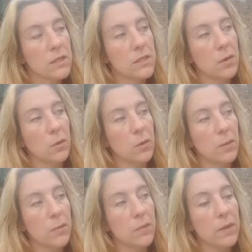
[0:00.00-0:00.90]
So
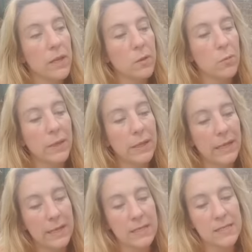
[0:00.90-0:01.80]
it really
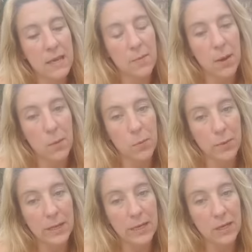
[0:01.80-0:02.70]
is about
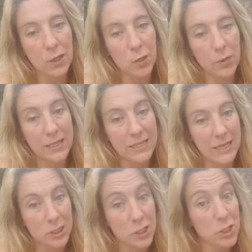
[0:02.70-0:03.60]
bringing your
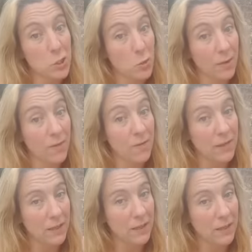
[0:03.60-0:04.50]
attention, your
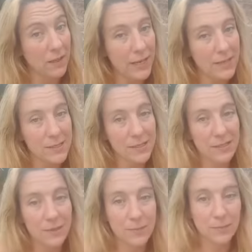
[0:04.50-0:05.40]
feeling base.